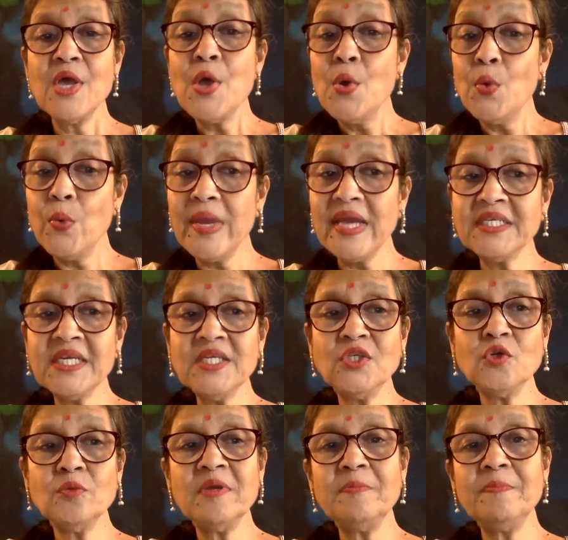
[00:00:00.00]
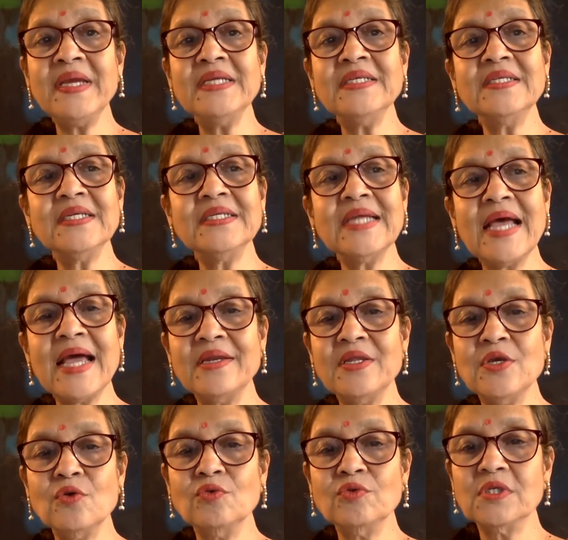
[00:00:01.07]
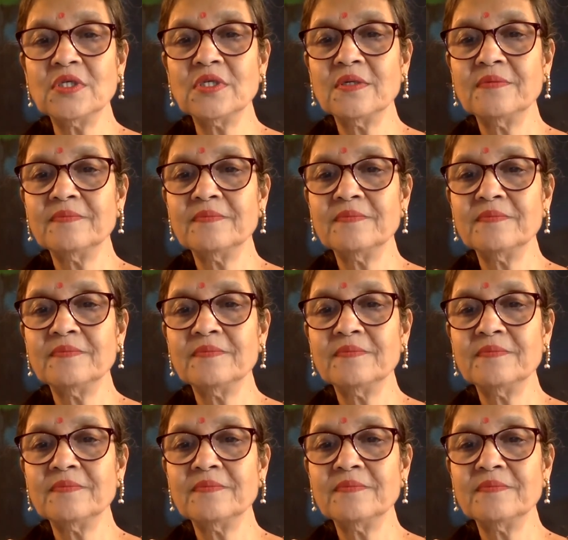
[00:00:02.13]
waiting to be painted and used.